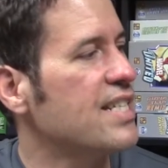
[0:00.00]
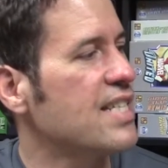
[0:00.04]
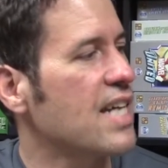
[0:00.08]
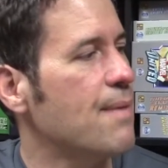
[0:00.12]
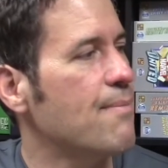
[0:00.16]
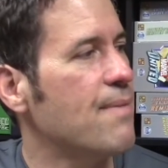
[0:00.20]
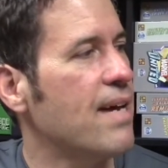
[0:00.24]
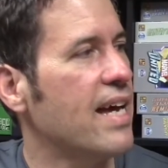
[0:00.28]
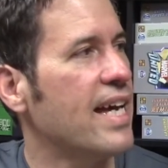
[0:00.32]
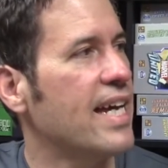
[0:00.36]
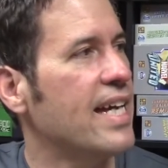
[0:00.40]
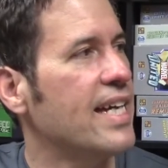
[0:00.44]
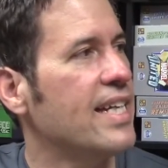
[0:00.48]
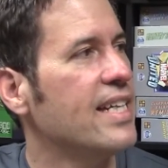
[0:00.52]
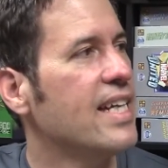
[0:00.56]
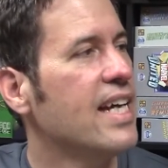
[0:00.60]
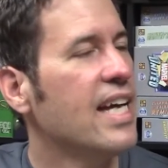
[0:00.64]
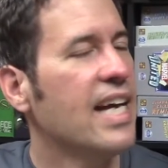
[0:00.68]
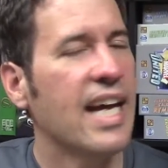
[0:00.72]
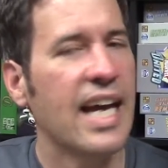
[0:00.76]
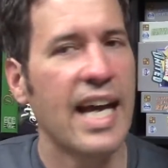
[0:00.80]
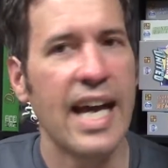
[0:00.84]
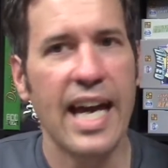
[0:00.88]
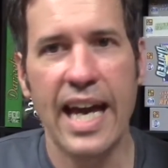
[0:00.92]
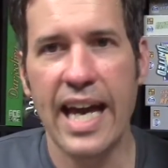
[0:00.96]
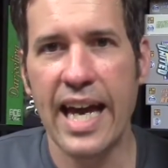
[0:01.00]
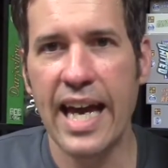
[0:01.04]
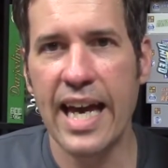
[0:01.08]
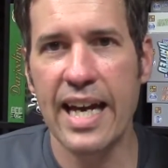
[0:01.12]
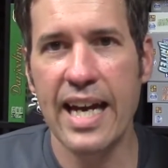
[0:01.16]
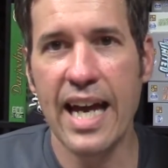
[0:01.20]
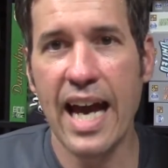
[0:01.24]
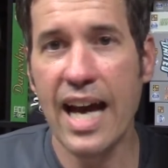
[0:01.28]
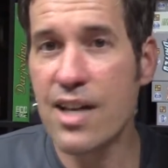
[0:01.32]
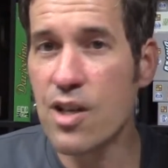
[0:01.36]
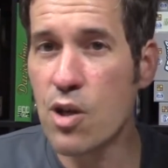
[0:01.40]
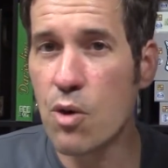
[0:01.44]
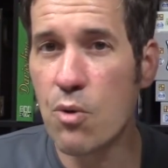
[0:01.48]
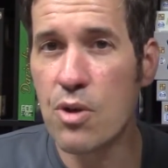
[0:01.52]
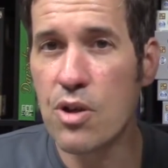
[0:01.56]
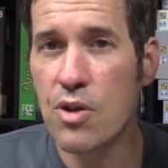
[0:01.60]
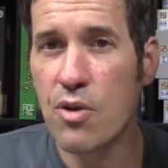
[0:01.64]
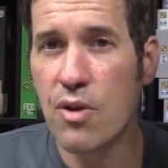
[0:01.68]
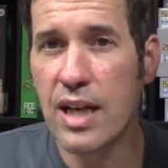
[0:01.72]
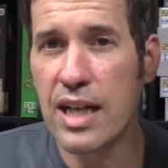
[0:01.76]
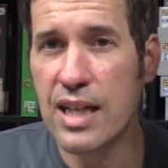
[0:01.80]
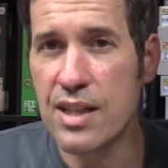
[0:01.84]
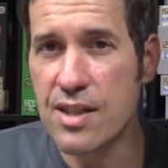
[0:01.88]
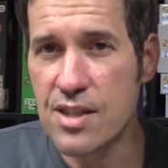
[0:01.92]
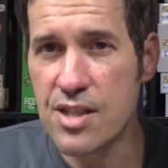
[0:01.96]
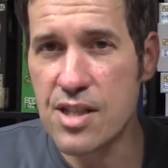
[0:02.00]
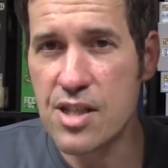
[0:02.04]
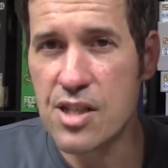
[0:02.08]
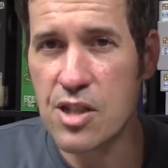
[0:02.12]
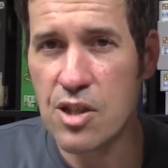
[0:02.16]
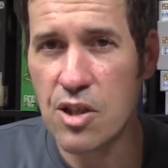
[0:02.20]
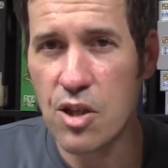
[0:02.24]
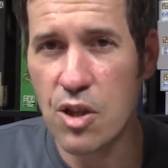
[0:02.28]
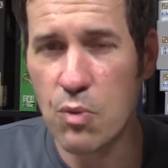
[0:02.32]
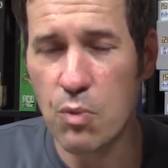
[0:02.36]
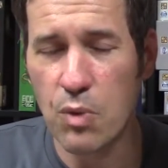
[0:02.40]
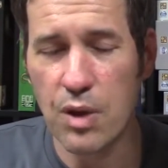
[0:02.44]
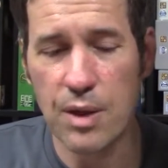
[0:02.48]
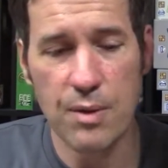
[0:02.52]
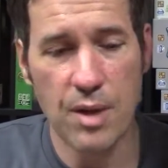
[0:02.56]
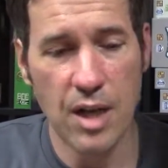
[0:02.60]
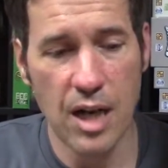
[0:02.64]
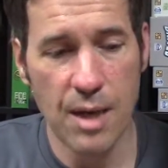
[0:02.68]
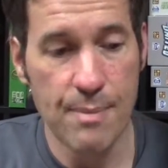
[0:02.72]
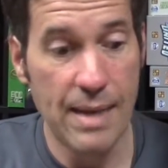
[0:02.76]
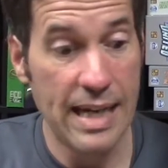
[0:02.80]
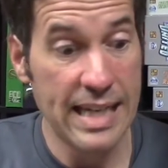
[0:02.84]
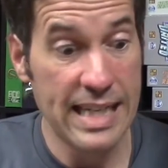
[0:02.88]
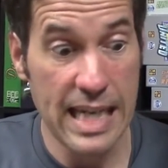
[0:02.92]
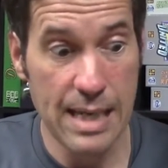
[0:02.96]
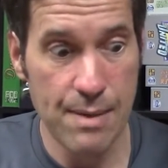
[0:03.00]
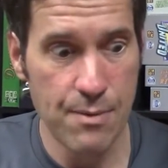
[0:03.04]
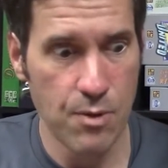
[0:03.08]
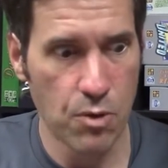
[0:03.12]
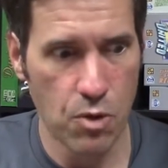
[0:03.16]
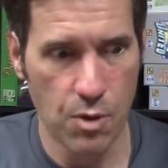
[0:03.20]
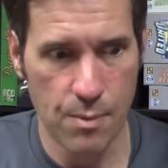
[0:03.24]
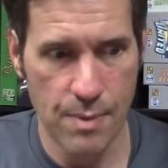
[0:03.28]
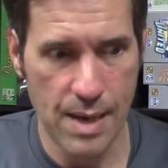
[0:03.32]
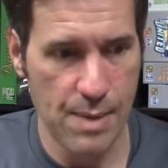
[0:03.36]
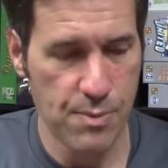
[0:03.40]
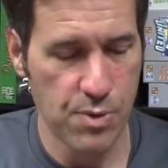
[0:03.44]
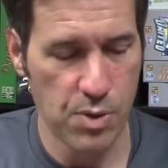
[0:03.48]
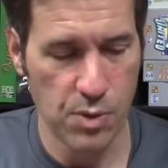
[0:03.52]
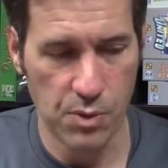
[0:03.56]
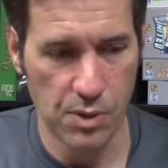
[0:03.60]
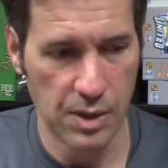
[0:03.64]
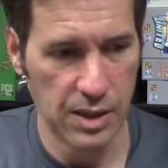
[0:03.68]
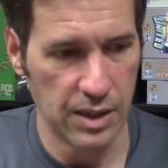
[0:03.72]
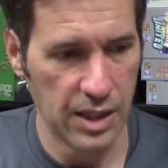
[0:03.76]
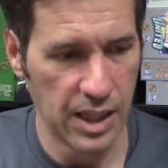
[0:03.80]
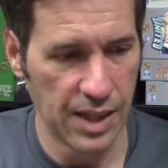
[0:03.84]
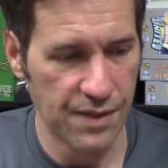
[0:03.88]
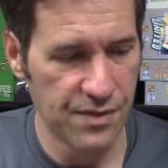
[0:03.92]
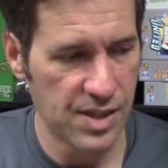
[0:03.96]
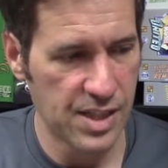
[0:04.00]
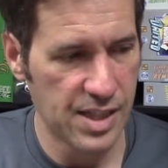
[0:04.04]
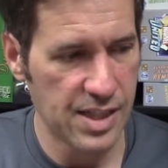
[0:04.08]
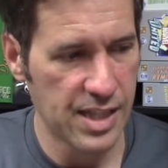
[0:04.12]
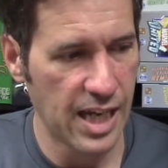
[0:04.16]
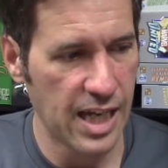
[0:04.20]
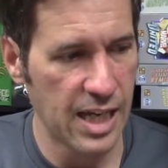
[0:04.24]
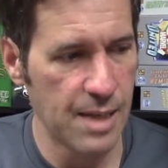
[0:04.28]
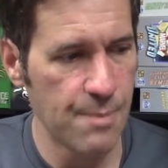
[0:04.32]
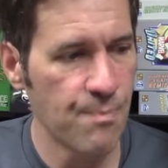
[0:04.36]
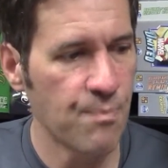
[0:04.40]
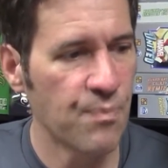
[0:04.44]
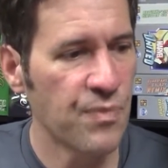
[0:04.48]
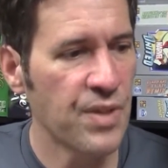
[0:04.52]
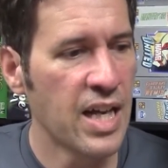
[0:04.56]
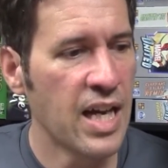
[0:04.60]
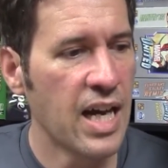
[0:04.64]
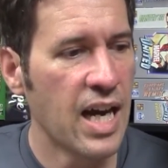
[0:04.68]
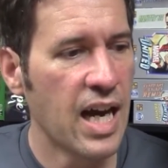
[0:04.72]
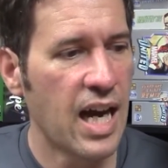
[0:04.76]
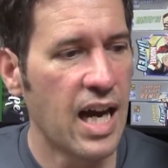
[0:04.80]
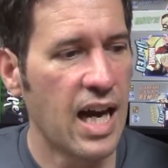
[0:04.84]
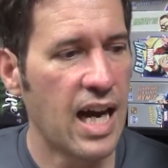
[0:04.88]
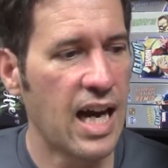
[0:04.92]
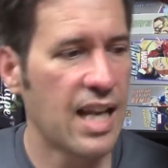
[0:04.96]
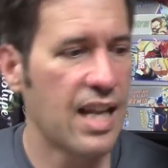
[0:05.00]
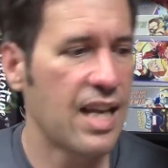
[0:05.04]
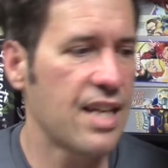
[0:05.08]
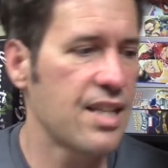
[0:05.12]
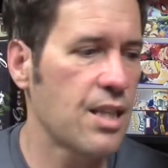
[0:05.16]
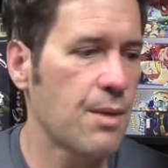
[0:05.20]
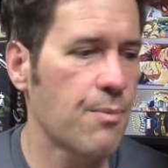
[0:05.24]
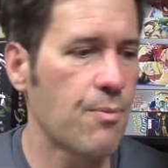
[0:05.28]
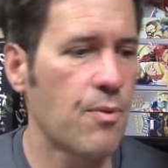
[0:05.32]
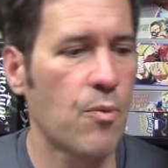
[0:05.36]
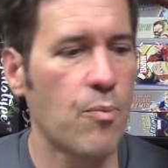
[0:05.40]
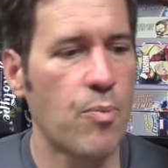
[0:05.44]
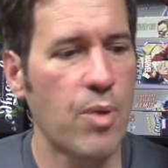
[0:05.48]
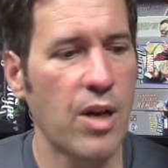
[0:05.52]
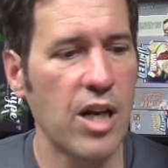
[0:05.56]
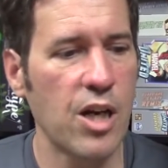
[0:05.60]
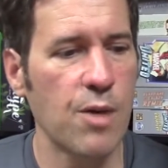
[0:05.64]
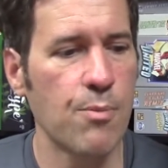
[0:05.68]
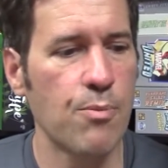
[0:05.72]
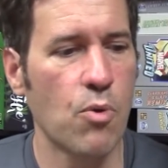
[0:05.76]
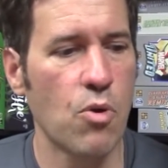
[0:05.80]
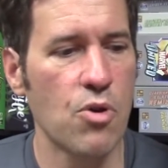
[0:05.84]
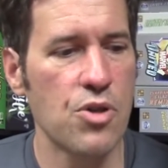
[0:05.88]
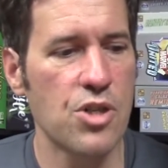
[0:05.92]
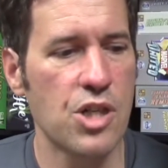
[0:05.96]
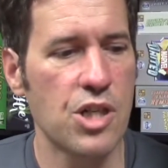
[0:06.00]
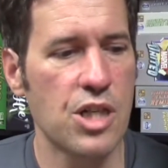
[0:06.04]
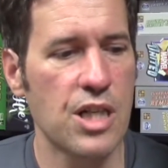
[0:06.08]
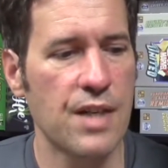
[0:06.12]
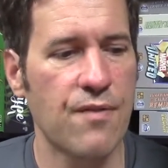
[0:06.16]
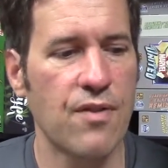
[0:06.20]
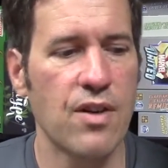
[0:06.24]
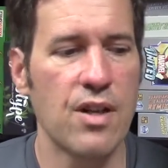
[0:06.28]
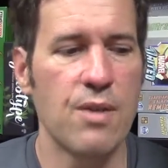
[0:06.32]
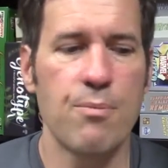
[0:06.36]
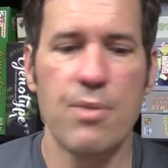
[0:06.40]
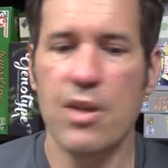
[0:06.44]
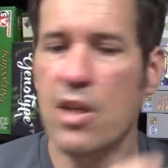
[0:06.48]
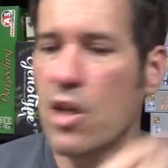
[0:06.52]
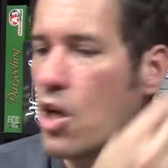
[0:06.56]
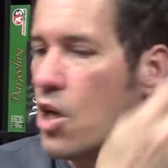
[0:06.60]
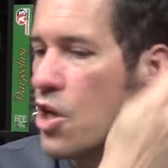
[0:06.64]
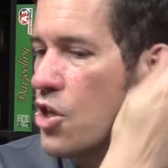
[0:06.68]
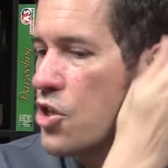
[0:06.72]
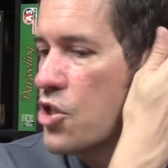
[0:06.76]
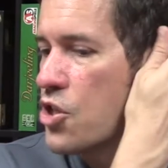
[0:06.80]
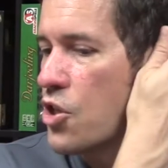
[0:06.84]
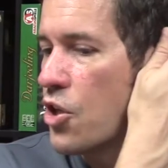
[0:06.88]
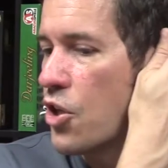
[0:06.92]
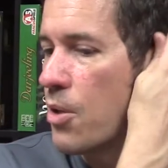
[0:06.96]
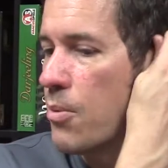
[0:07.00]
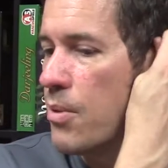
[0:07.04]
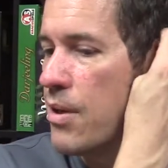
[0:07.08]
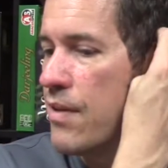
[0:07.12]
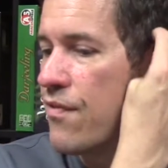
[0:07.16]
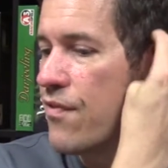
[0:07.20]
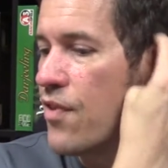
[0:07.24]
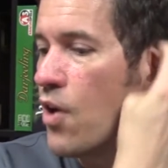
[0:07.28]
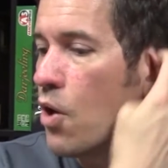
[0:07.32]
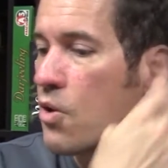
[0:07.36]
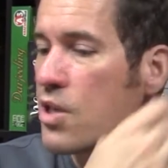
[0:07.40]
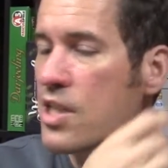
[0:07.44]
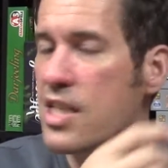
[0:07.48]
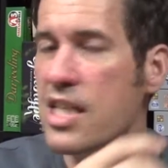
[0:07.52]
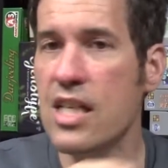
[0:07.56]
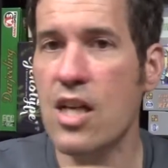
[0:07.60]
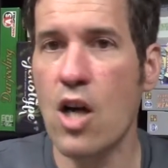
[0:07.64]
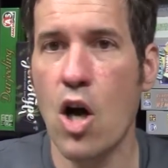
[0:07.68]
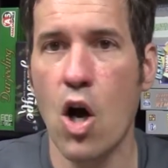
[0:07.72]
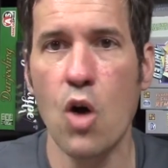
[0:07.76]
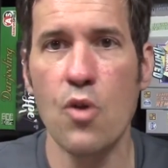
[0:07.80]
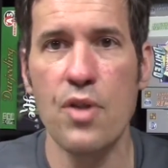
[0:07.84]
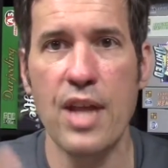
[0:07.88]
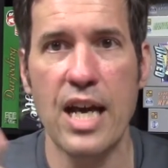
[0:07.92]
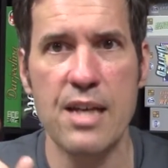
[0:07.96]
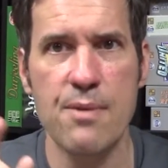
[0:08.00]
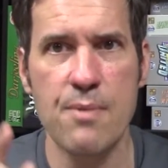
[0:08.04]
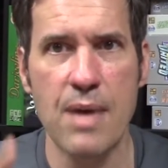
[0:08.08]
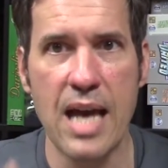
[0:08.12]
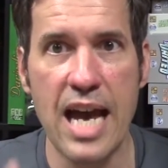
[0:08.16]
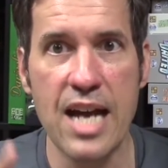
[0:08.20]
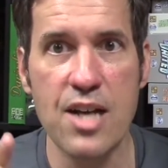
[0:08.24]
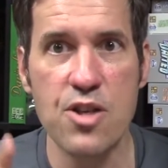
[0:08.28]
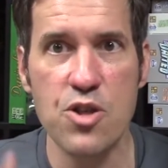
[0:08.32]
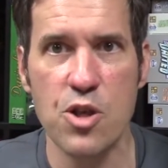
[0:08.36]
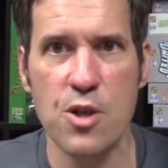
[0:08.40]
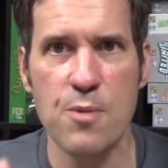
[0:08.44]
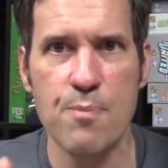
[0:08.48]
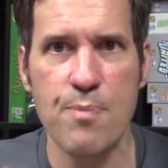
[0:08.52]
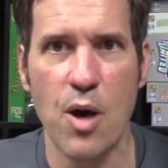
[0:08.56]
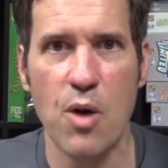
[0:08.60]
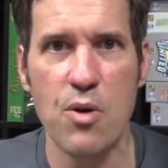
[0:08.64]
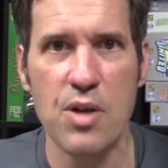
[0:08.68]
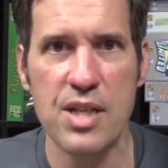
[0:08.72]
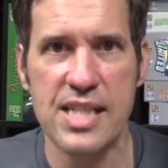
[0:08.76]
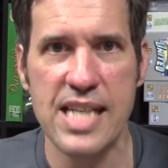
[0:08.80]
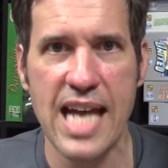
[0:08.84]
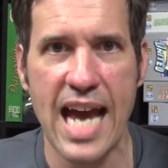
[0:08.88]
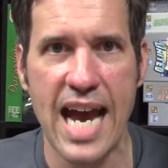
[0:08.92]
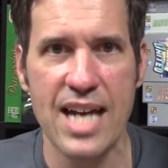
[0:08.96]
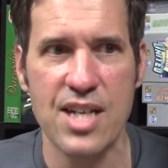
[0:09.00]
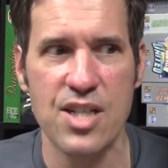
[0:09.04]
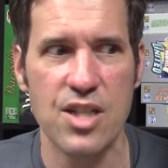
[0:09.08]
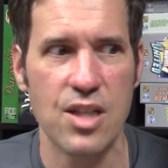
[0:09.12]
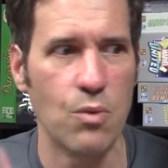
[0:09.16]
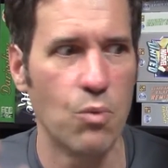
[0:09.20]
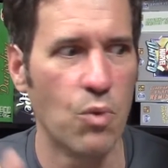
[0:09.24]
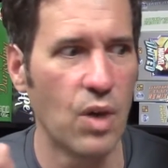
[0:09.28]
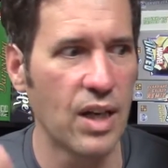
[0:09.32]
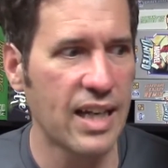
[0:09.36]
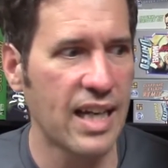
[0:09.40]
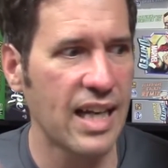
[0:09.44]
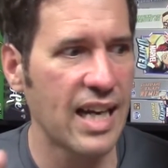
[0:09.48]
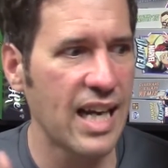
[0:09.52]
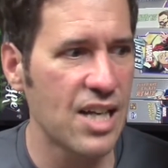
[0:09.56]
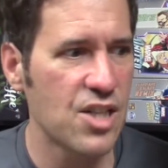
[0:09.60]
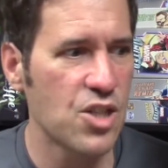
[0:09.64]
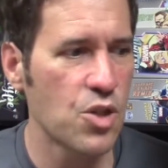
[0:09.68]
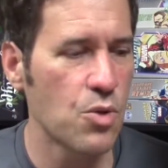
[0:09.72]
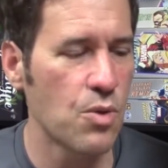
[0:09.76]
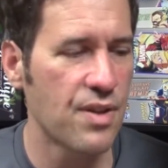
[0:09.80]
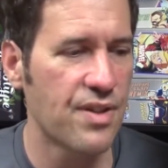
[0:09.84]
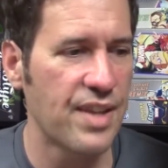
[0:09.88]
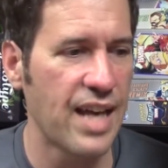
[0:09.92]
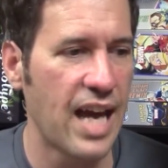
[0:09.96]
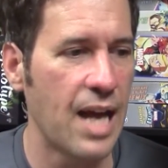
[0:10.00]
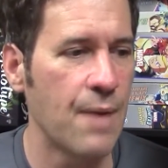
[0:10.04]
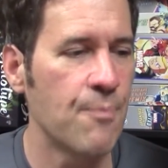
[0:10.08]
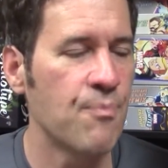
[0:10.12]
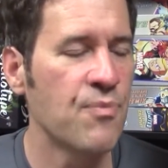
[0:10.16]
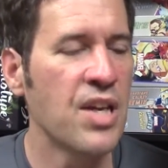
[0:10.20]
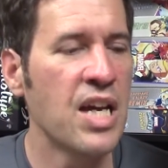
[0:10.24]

I made, and I don't regret it. This is a good one. Uh, my gaming group absolutely loves this game. Uh, I like that the player boards are different because you're going to be focusing on that extra bonus action. What can I do with that?